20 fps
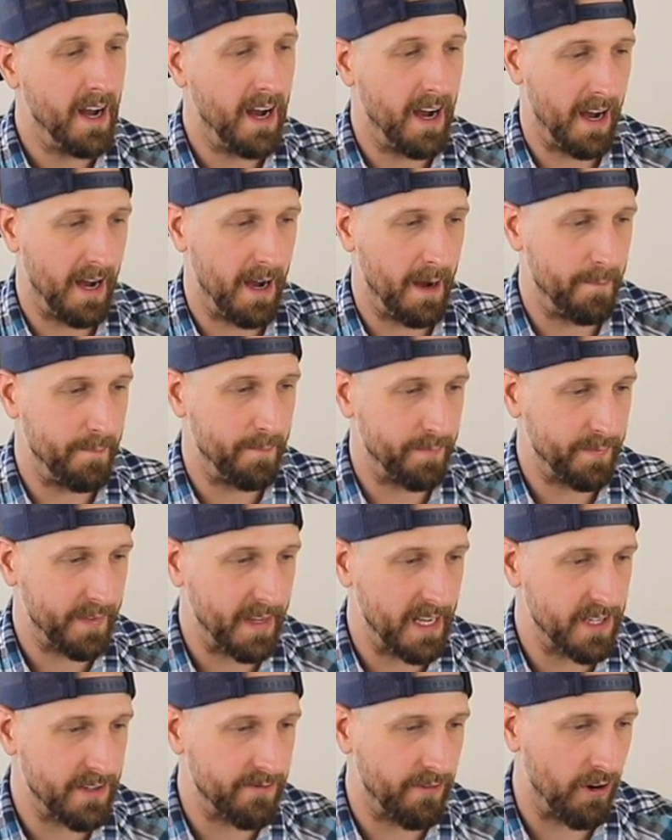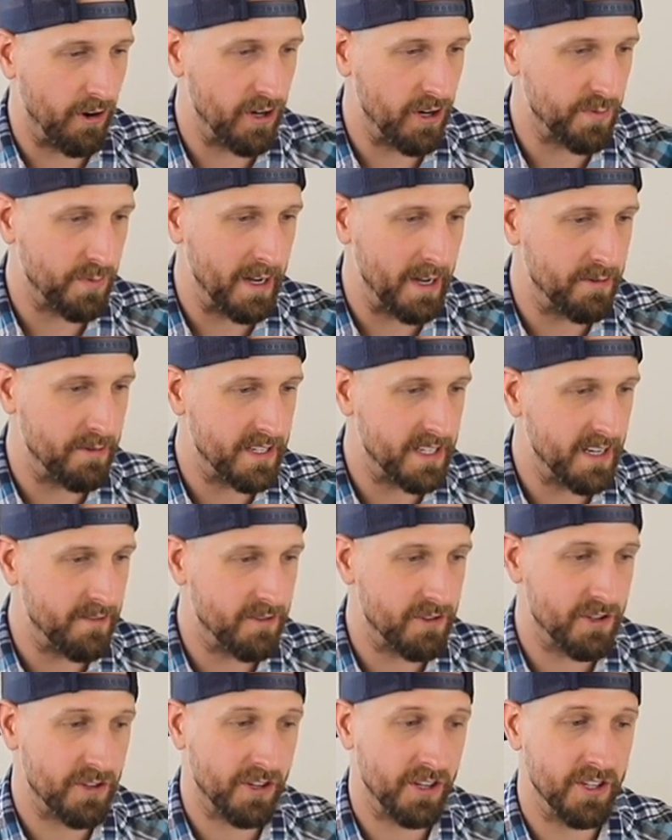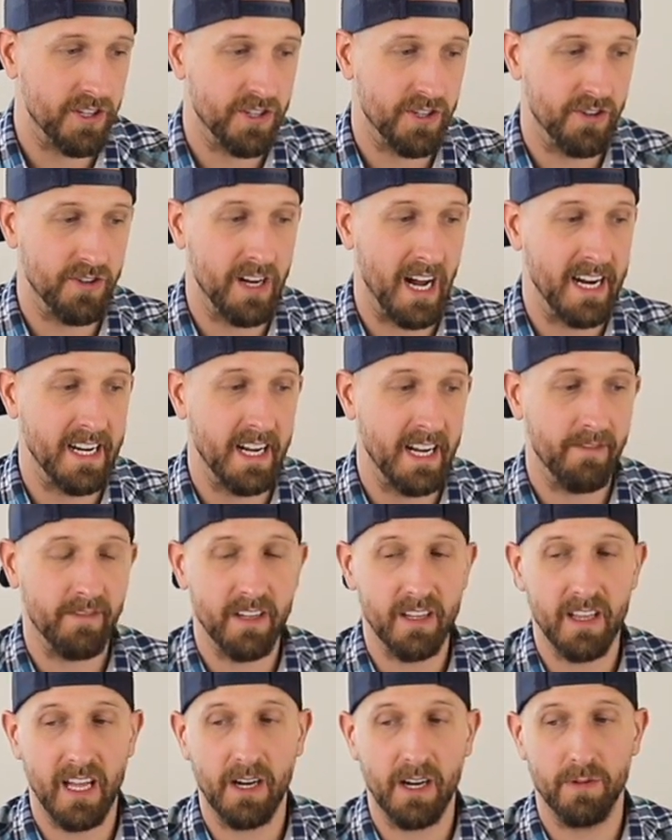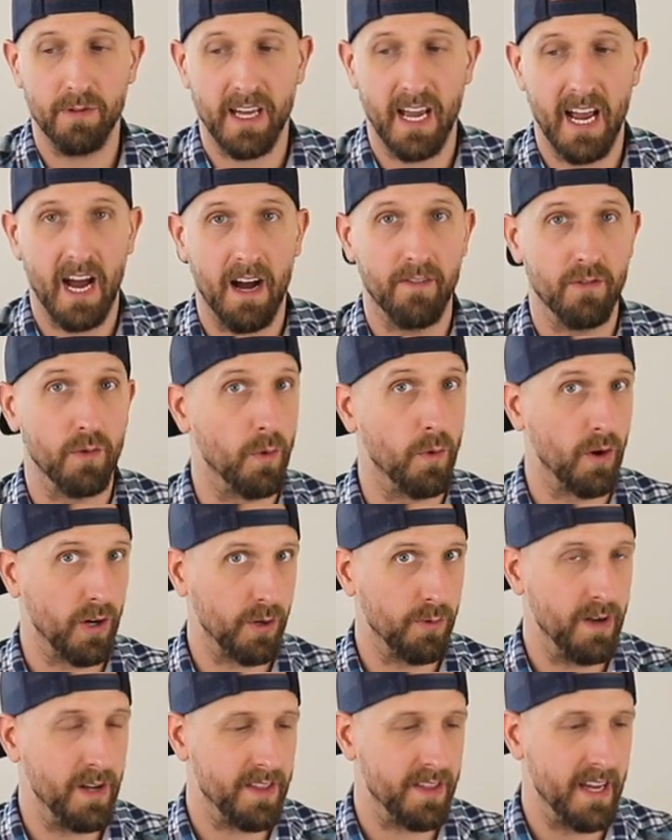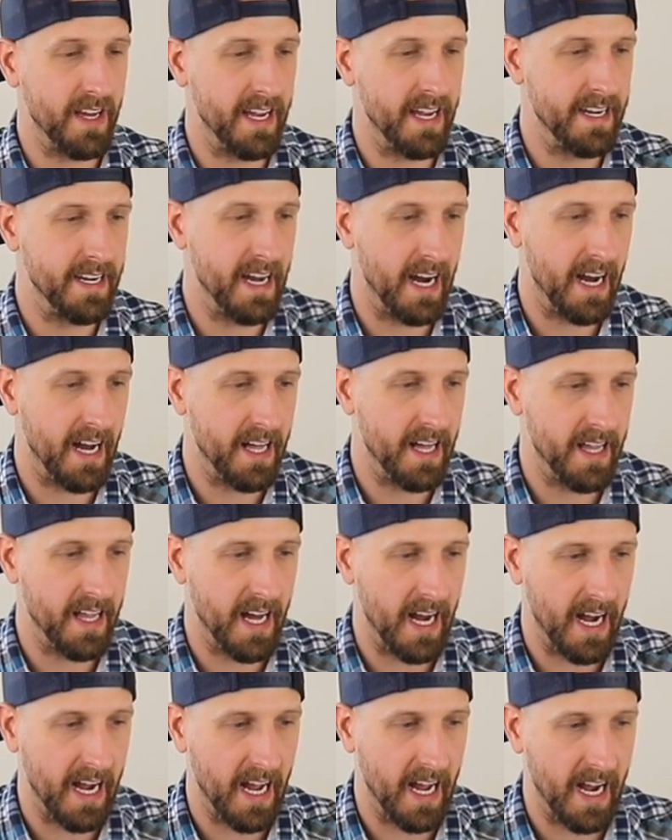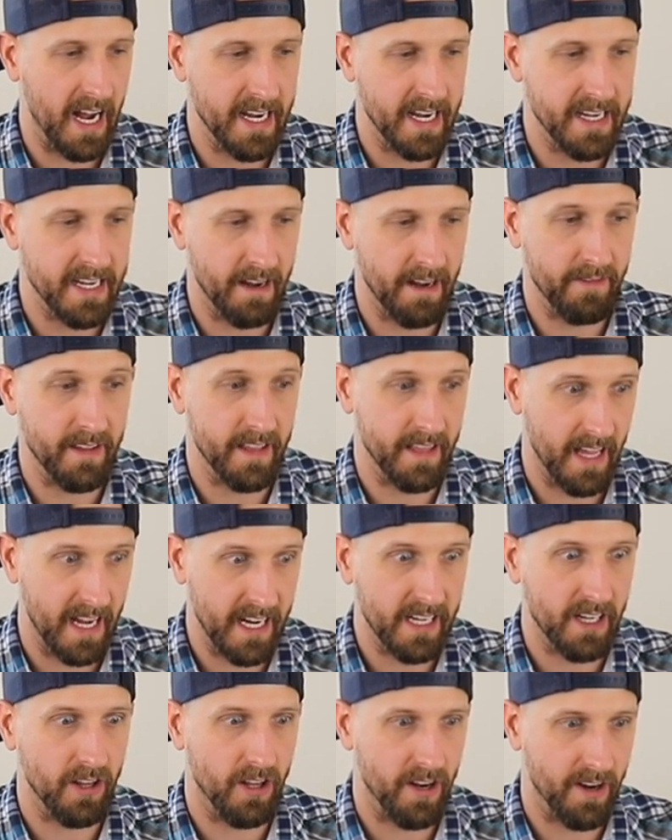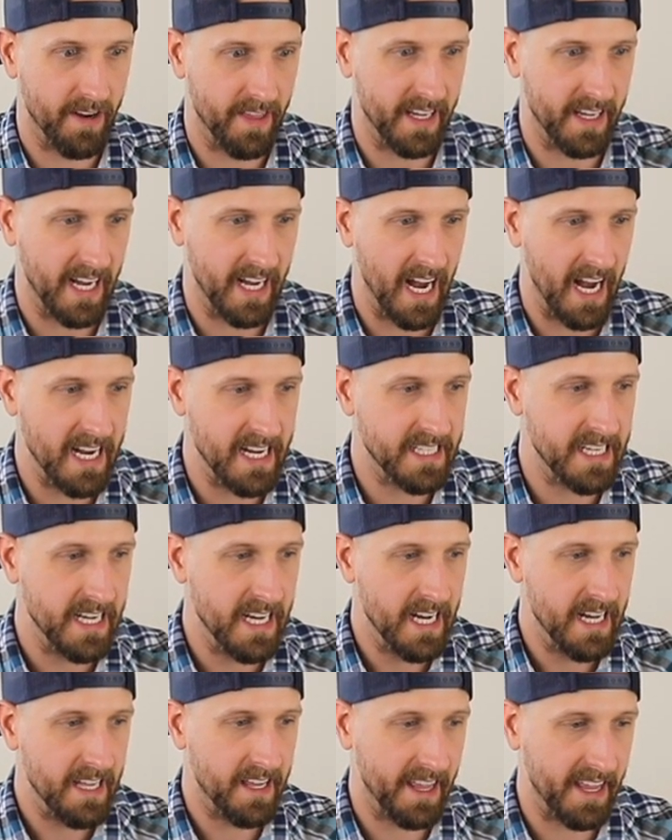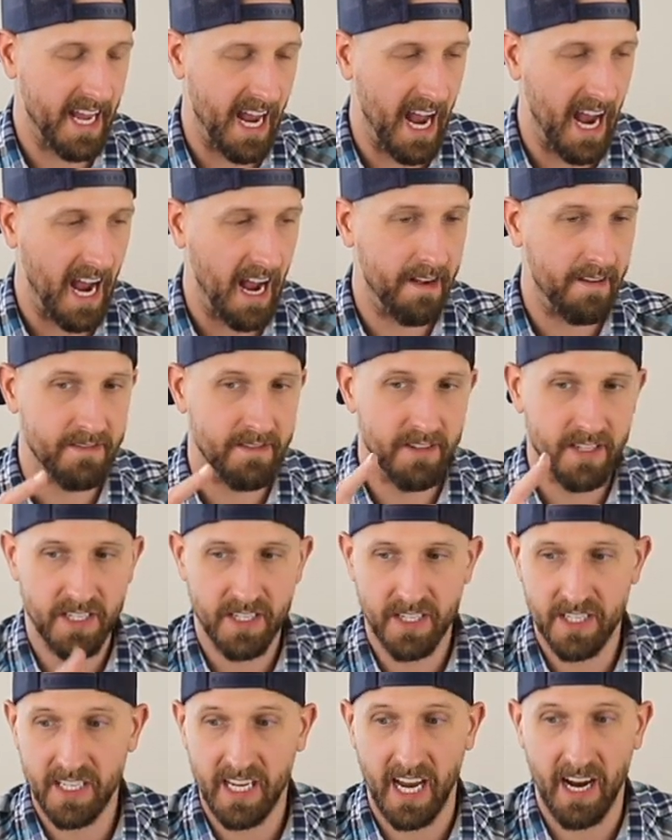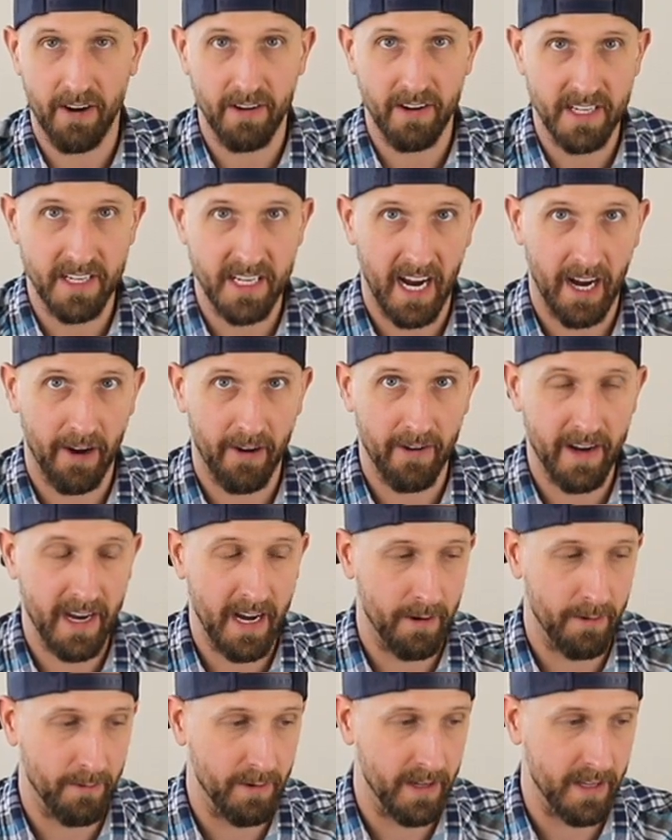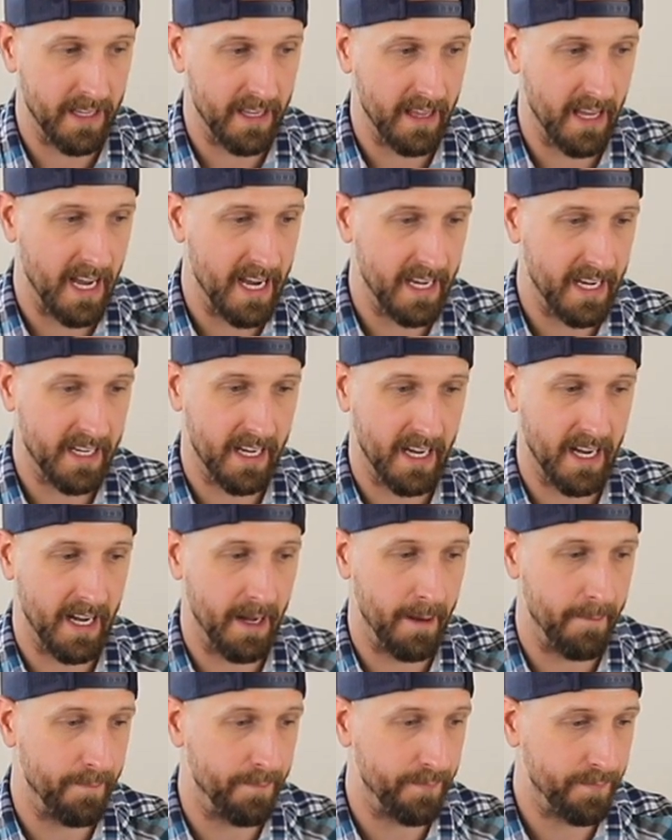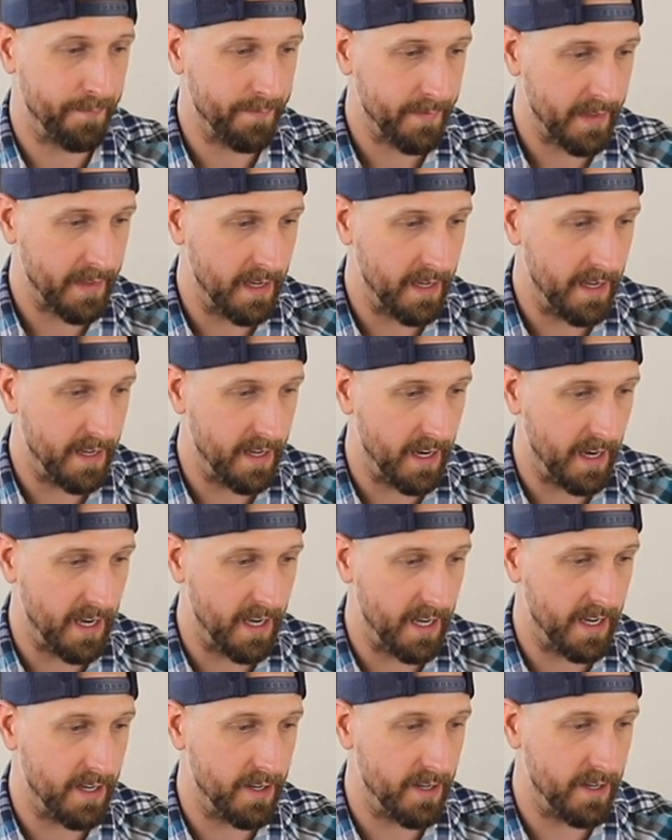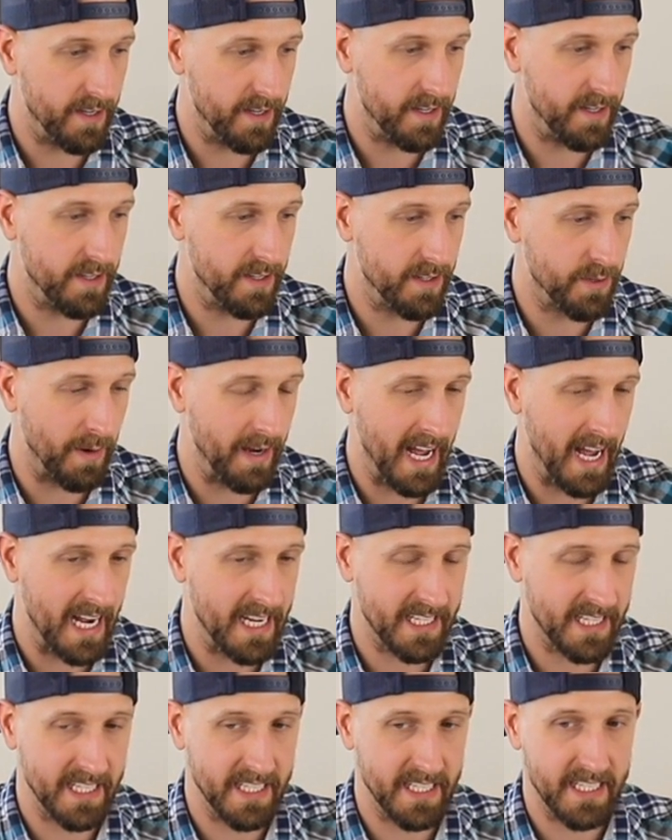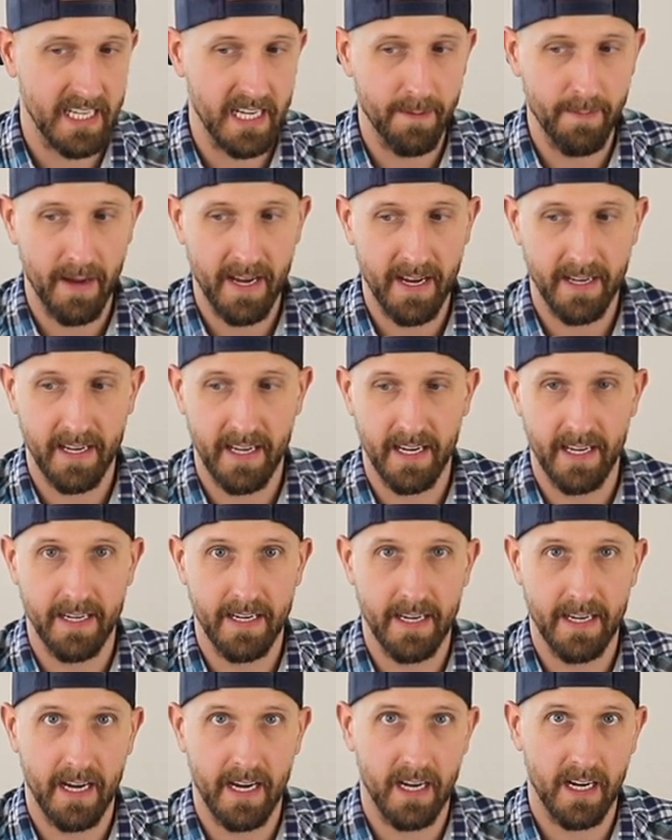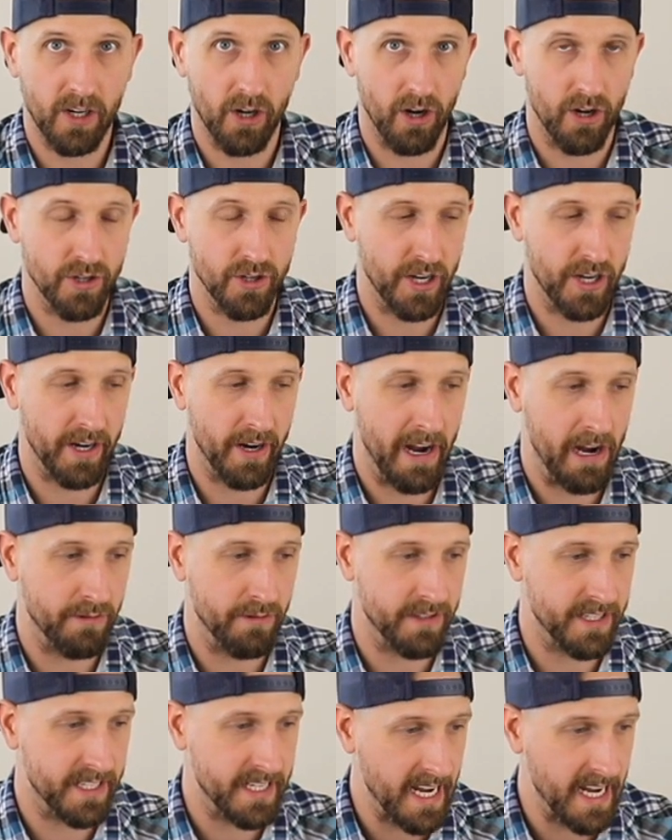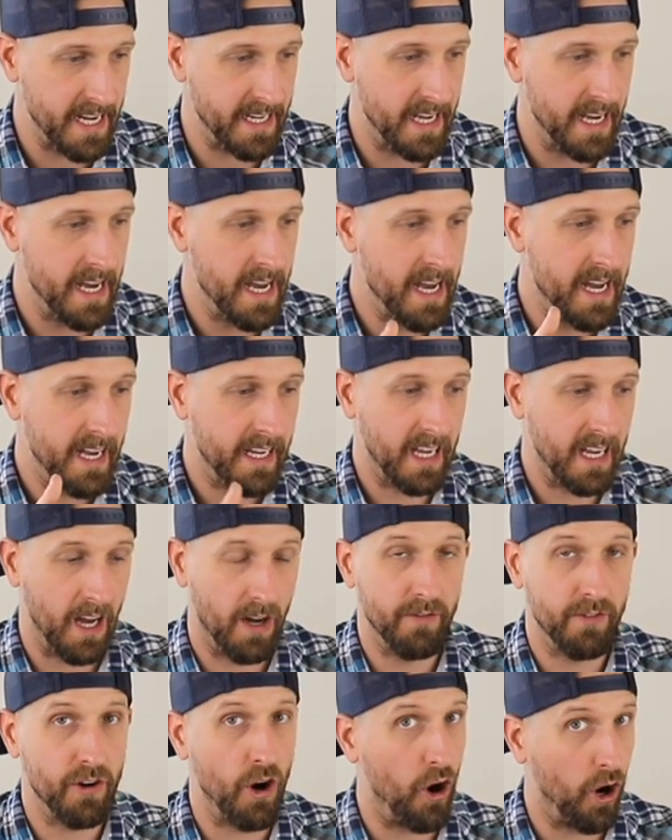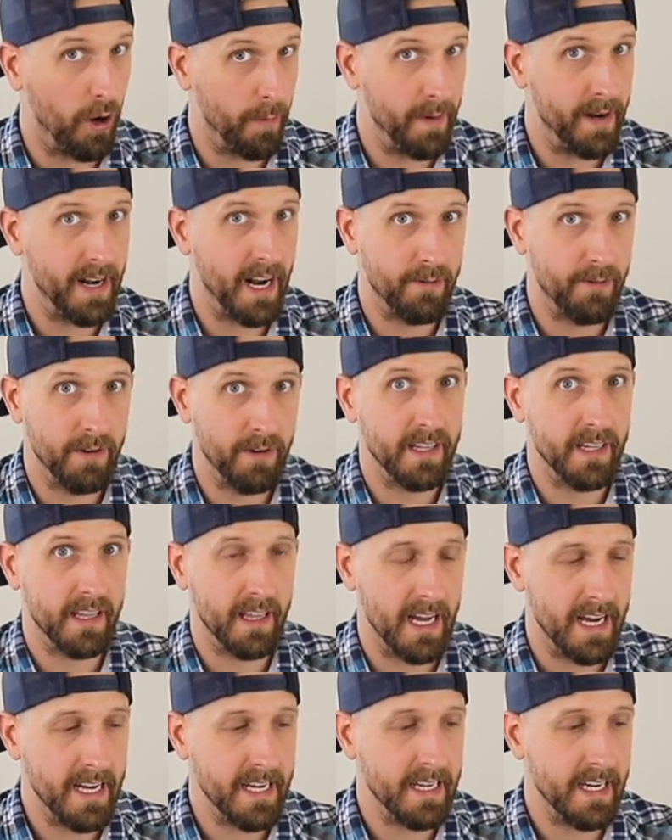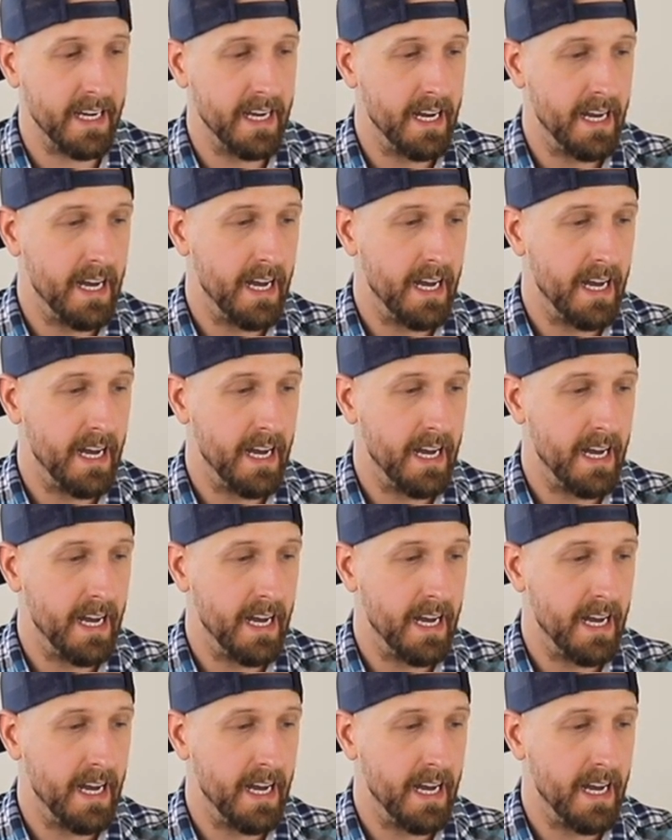As far as wide receivers are concerned, I definitely like what they have to work with. And I definitely like a lot of the guys that they have. Scary Terry, I really like. Dwayne Haskins' teammate in college at Ohio State. Kelvin Harmon, I really like.